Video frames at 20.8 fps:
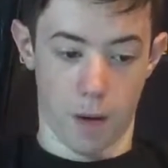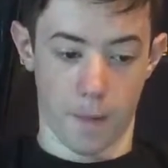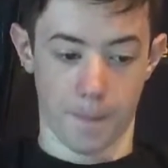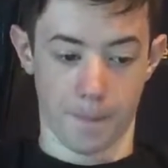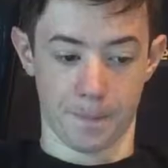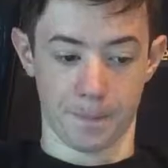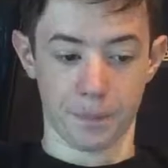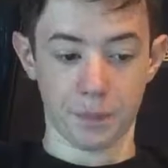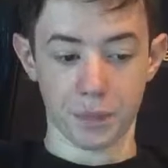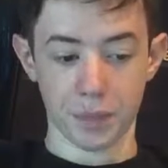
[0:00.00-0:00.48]

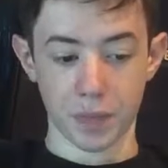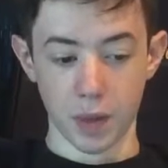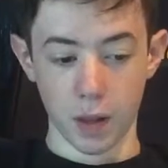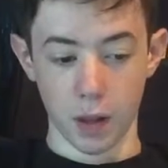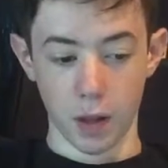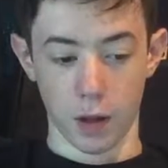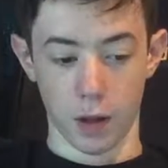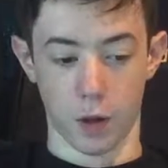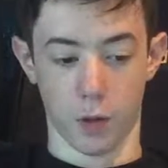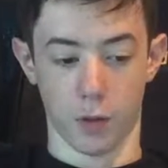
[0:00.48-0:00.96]

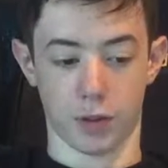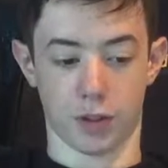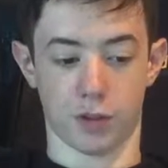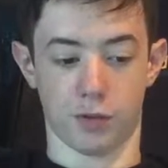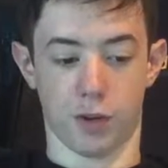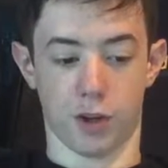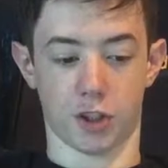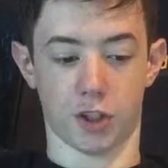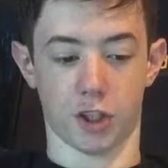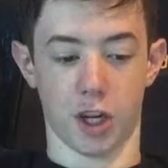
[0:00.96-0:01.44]

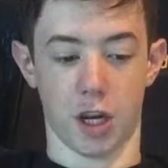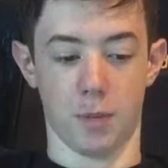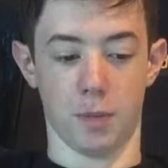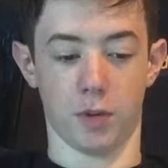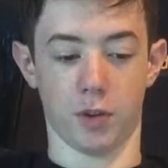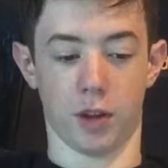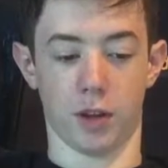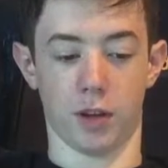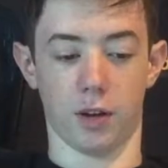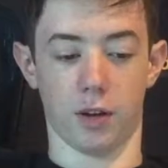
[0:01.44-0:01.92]
U.S. and
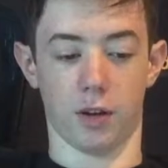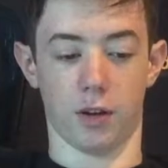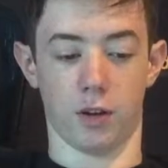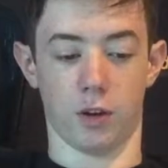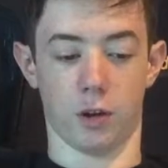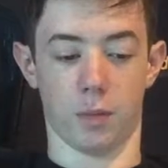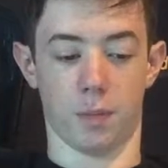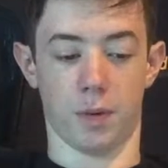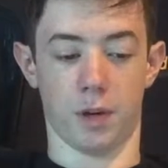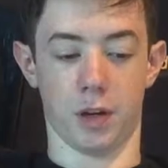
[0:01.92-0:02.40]
Russia
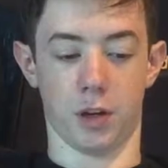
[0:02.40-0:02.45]
emulated